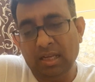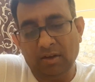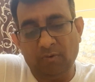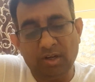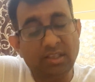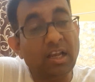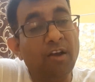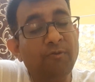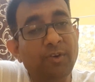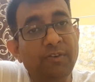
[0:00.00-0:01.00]
What are the
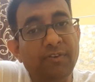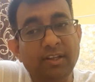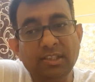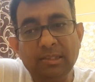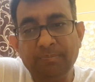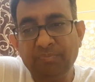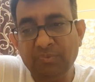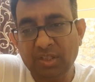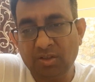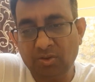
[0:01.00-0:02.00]
harmful effects?
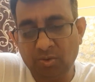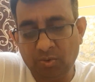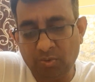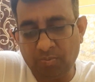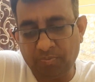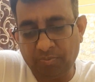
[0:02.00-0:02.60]
So,